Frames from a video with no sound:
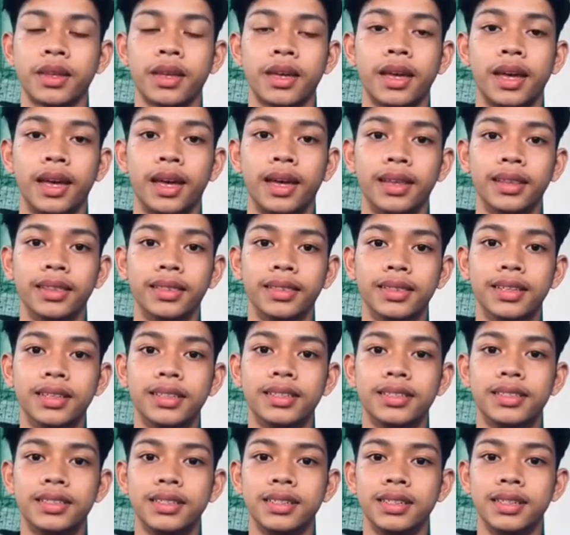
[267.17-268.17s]
And
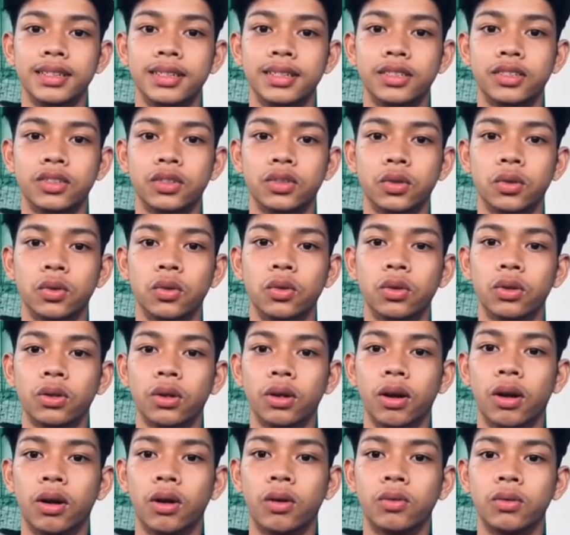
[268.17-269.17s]
this is Hooke
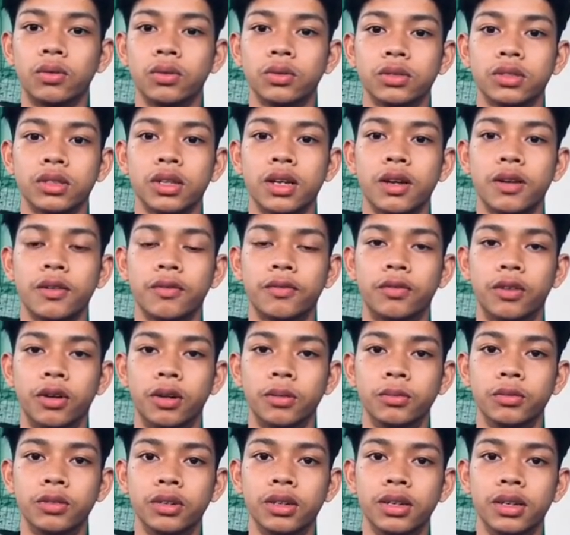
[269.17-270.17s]
law
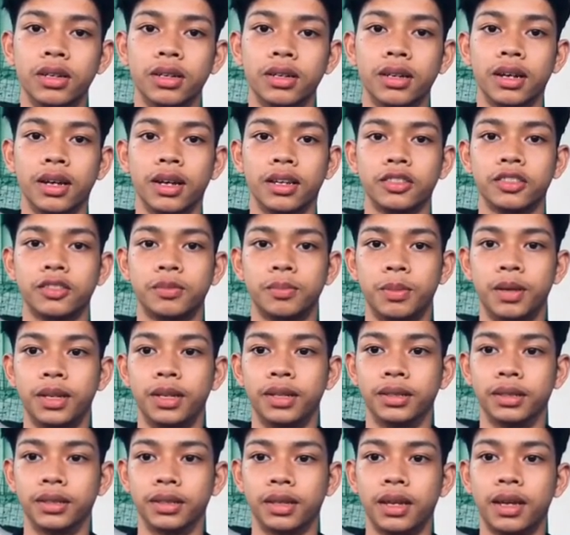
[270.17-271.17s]
formula
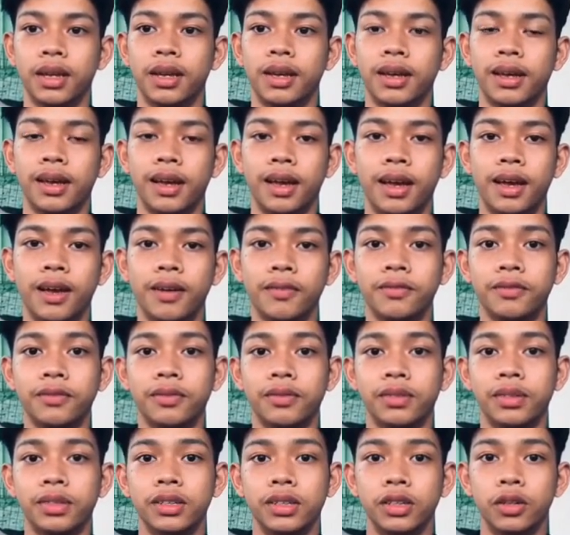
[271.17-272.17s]
explained. F
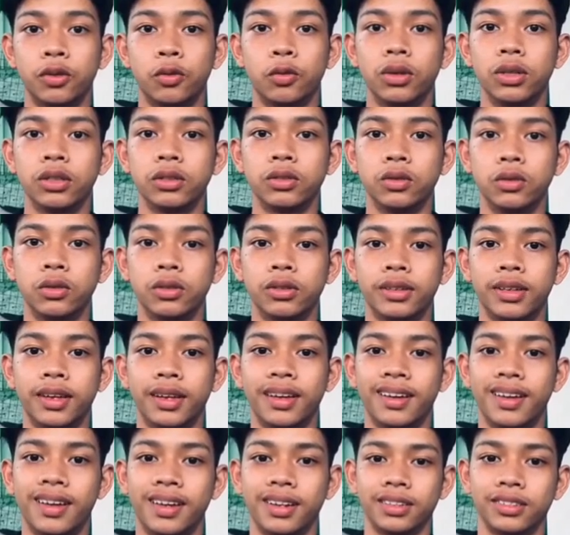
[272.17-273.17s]
equal to
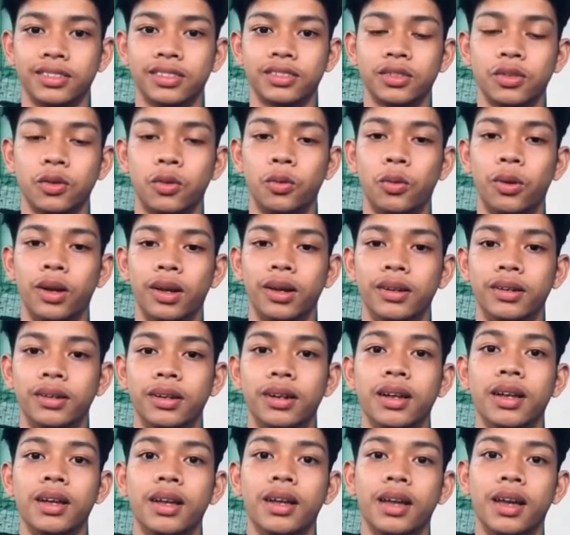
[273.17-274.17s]
Kx, where
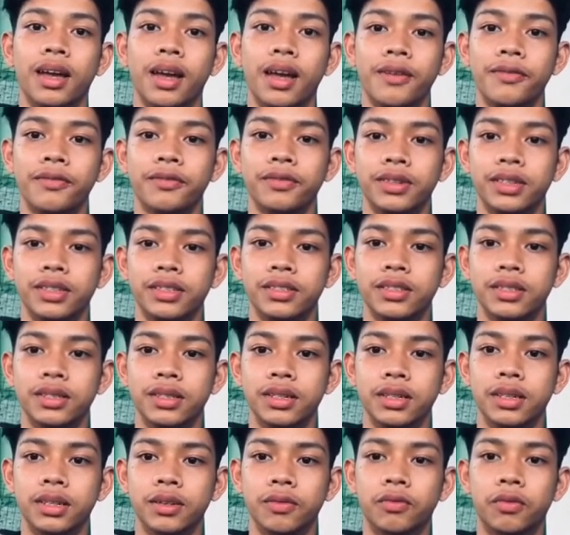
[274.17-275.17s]
F is
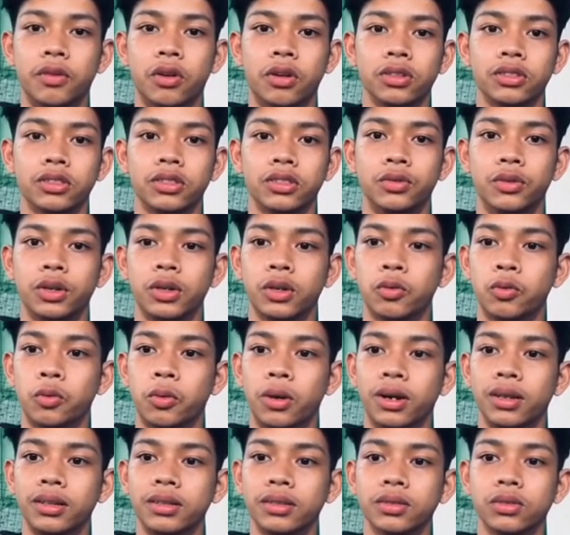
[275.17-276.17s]
the force
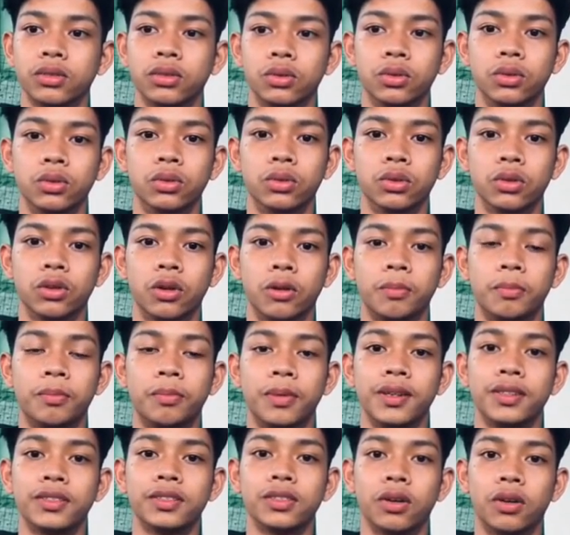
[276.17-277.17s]
required to
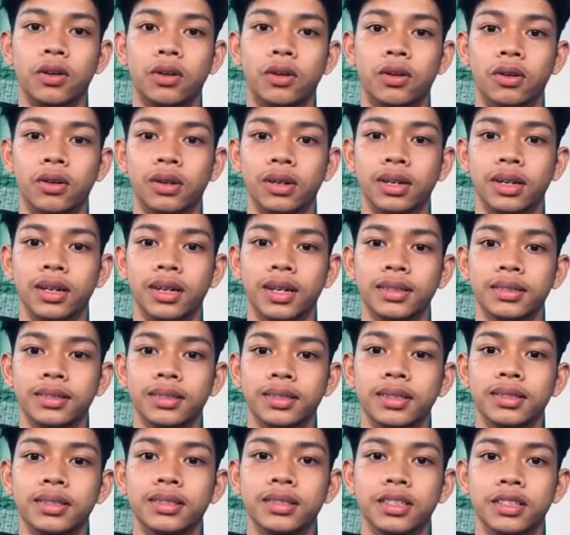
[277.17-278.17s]
compress or
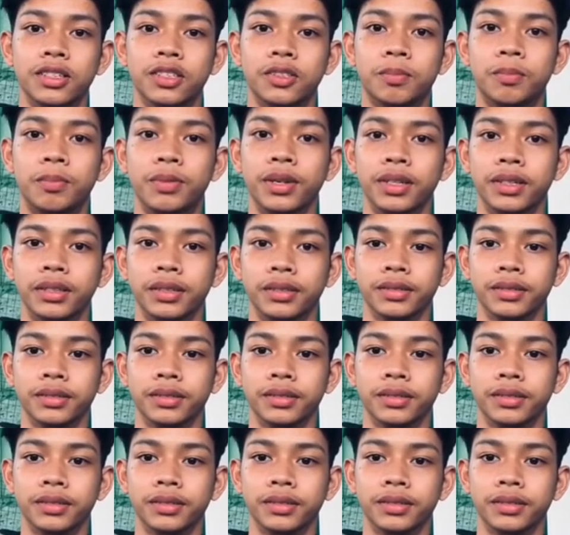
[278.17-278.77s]
lengthen the spring.